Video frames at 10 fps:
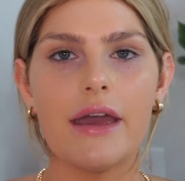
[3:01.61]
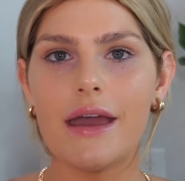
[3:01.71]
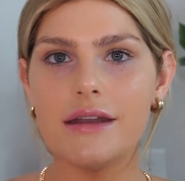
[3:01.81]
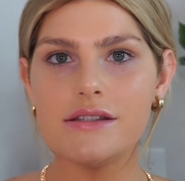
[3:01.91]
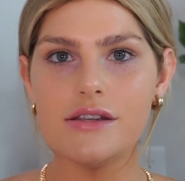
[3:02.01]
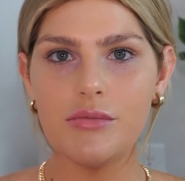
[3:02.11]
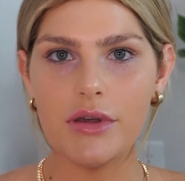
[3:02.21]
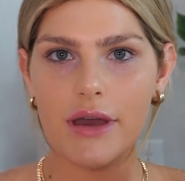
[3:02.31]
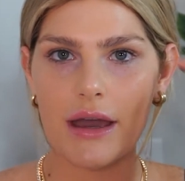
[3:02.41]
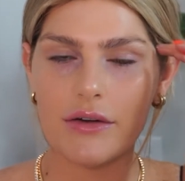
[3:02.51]
I had to zoom
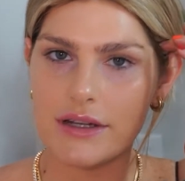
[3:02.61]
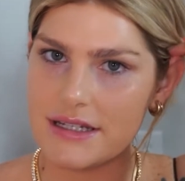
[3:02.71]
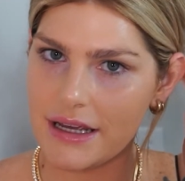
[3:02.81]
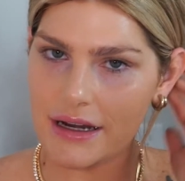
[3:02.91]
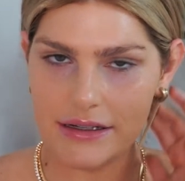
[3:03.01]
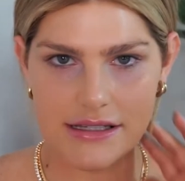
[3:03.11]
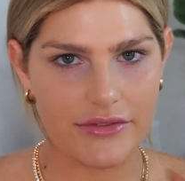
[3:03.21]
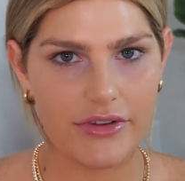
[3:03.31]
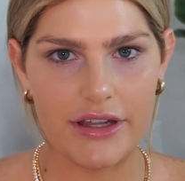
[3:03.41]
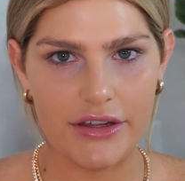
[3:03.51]
you out a tad because I
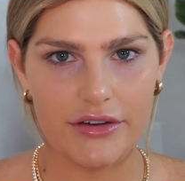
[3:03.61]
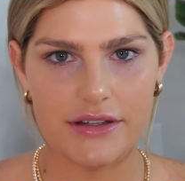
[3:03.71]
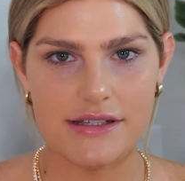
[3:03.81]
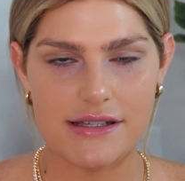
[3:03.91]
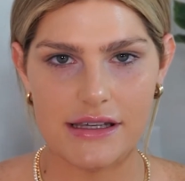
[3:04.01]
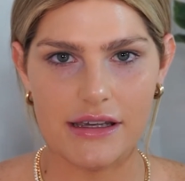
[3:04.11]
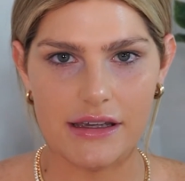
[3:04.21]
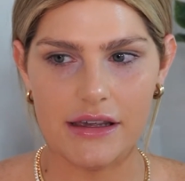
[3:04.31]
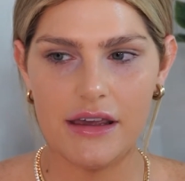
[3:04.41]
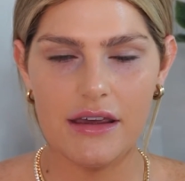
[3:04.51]
felt like you could
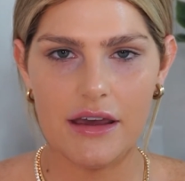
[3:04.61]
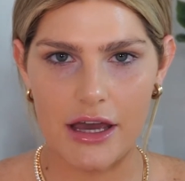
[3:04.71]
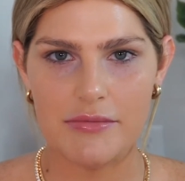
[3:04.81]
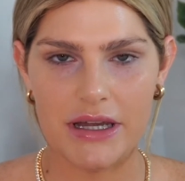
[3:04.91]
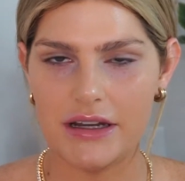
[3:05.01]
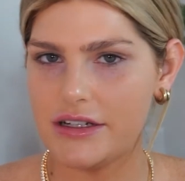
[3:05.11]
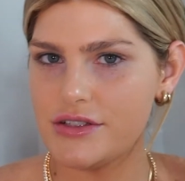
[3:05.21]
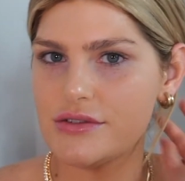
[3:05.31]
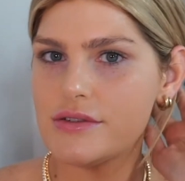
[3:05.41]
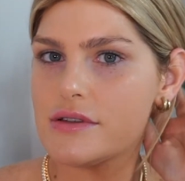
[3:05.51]
see up my
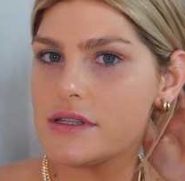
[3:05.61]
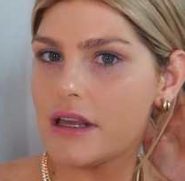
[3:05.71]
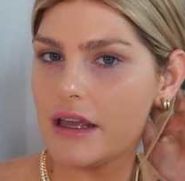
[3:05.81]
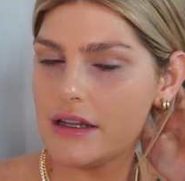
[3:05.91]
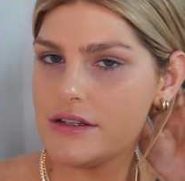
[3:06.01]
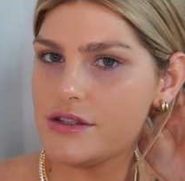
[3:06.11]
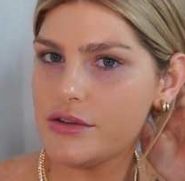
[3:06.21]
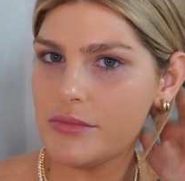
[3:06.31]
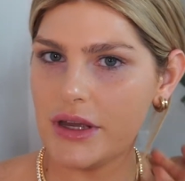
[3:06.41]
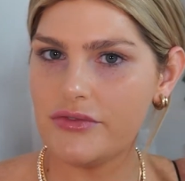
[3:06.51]
nostrils
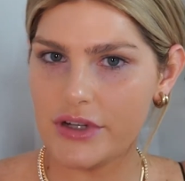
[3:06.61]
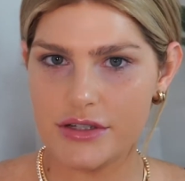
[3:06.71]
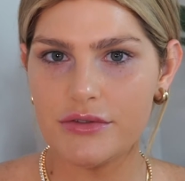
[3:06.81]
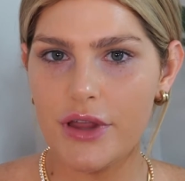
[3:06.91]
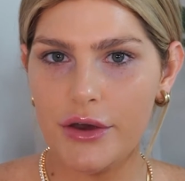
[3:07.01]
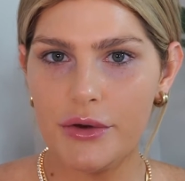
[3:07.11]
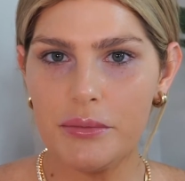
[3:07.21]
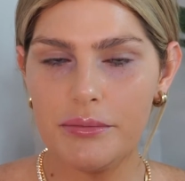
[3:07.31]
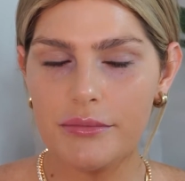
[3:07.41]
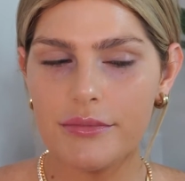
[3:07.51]
into my frontal lobe.
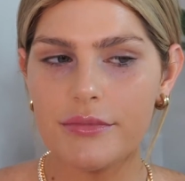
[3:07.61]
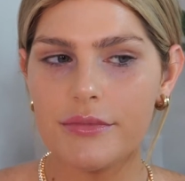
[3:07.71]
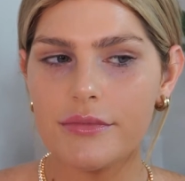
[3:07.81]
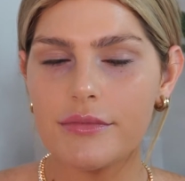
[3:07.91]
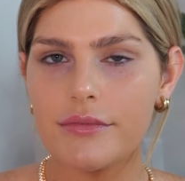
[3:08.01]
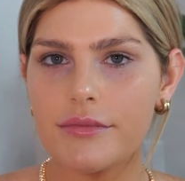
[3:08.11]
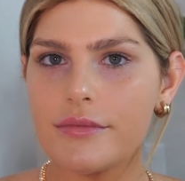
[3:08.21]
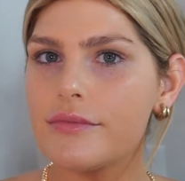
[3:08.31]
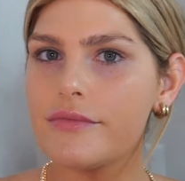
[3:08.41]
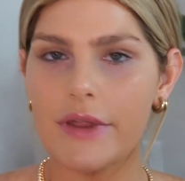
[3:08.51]

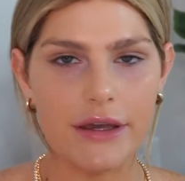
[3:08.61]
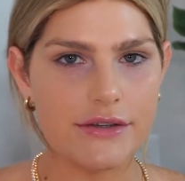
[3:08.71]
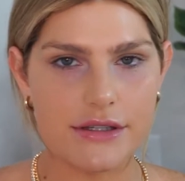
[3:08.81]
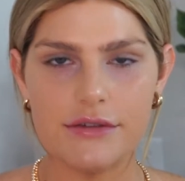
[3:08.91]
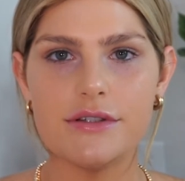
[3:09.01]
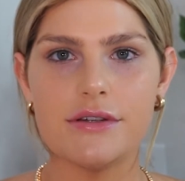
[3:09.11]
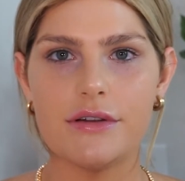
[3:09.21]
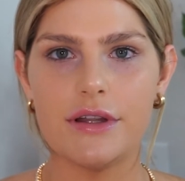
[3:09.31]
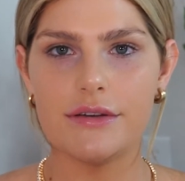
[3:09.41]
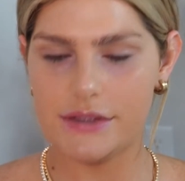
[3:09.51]
I felt like it was a little too
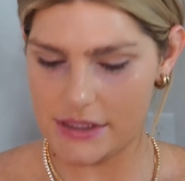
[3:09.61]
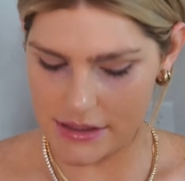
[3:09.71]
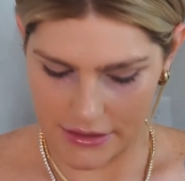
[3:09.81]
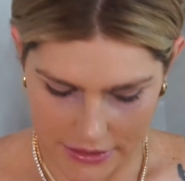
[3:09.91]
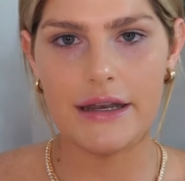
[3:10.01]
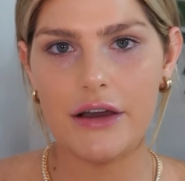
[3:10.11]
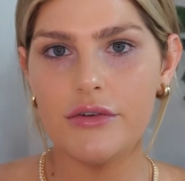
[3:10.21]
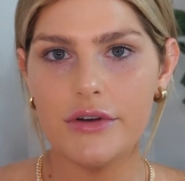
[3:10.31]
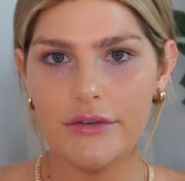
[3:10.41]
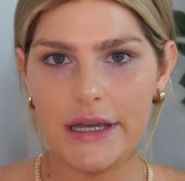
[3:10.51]
close. Now
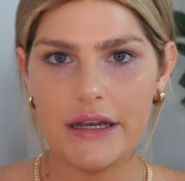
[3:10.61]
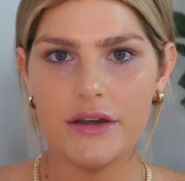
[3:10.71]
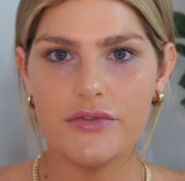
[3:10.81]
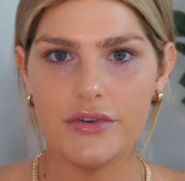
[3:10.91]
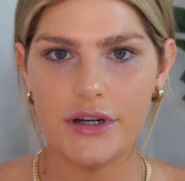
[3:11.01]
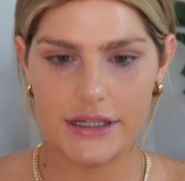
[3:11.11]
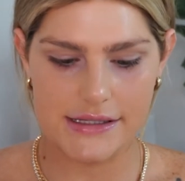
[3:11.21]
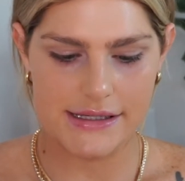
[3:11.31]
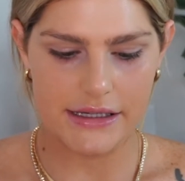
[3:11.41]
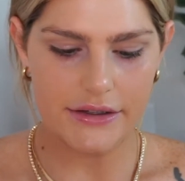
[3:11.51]
going in for
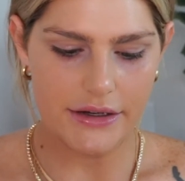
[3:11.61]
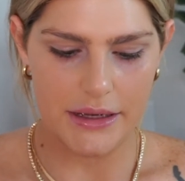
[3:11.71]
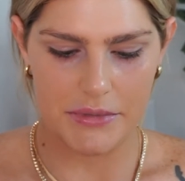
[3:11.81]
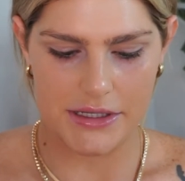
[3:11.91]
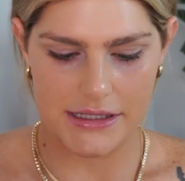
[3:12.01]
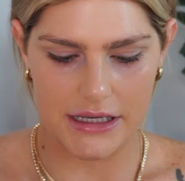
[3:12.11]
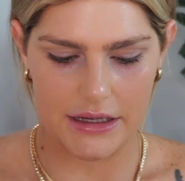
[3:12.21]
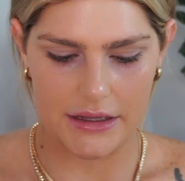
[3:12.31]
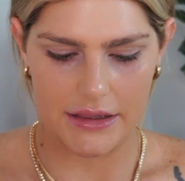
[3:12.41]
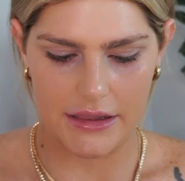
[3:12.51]
concealer, I'm
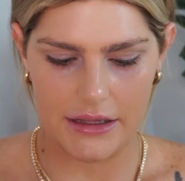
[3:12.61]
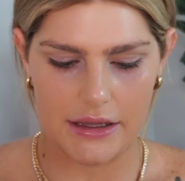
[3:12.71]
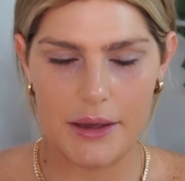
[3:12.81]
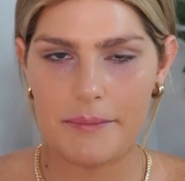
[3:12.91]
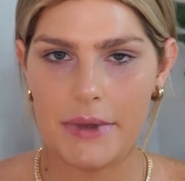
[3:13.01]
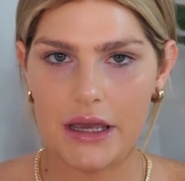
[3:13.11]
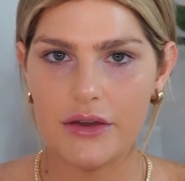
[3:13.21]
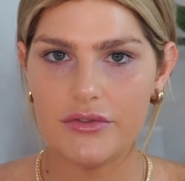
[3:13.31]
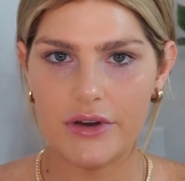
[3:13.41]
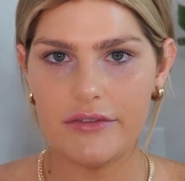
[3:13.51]
using the
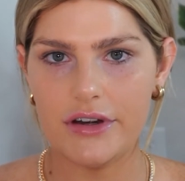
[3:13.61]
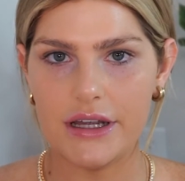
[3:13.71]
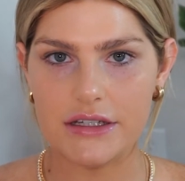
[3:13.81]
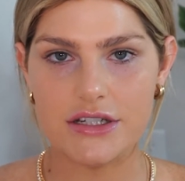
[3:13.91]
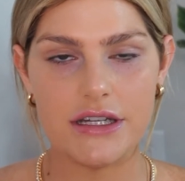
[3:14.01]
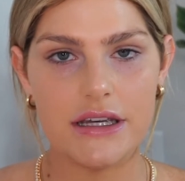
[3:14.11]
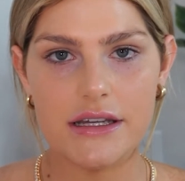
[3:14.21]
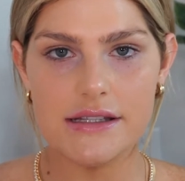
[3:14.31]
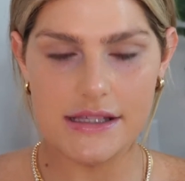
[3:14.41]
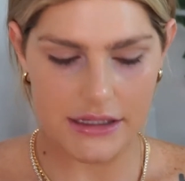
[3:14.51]
Makeup Forever HD
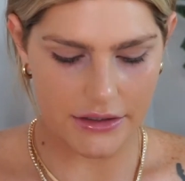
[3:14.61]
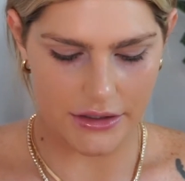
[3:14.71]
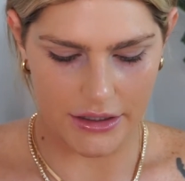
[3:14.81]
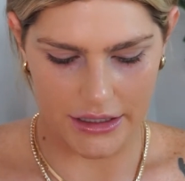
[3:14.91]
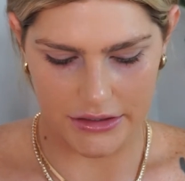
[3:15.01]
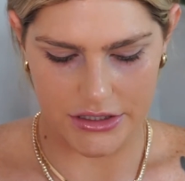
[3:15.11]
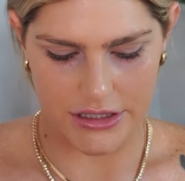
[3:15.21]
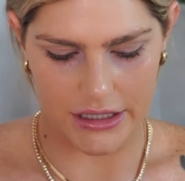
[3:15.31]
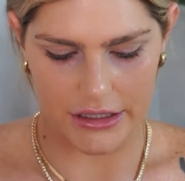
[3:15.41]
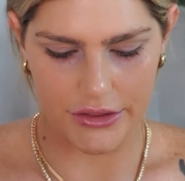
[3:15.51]
Concealer in
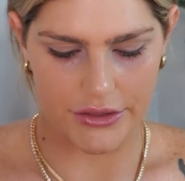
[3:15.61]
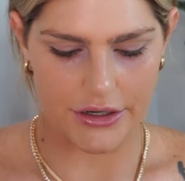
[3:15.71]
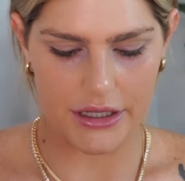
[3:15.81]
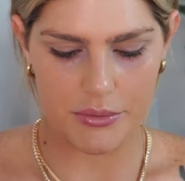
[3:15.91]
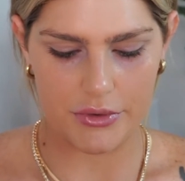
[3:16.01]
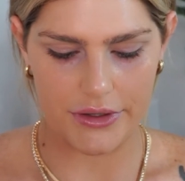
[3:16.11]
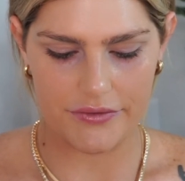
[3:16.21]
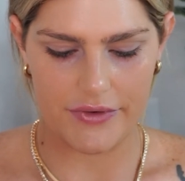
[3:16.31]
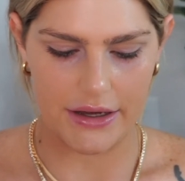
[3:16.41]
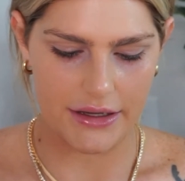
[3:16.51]
shade
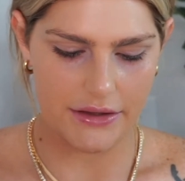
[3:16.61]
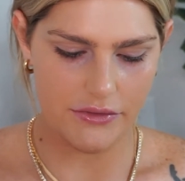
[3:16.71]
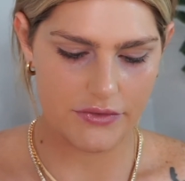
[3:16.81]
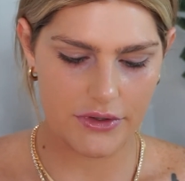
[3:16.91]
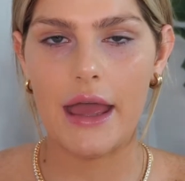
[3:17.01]
30.5.